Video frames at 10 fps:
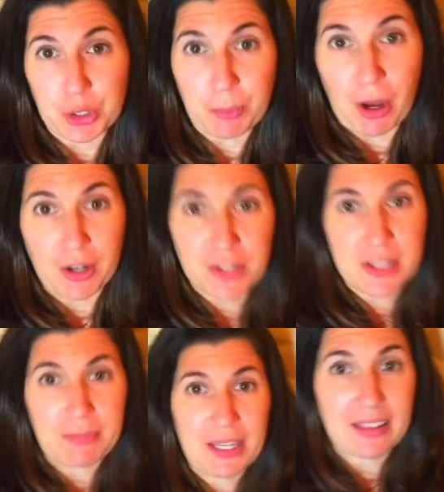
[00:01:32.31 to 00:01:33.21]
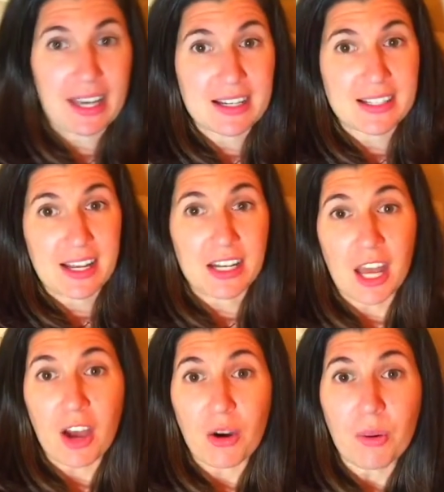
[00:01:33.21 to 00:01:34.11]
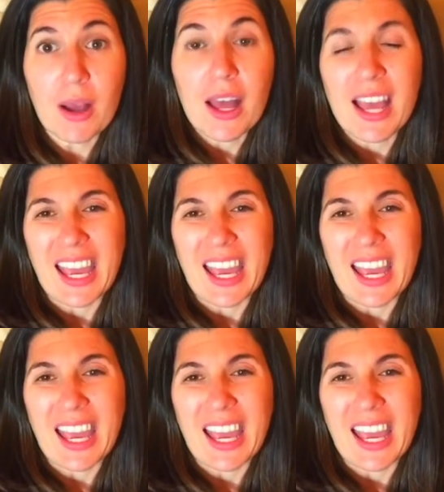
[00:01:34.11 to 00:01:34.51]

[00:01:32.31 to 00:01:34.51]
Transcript: coupon or something that has said no,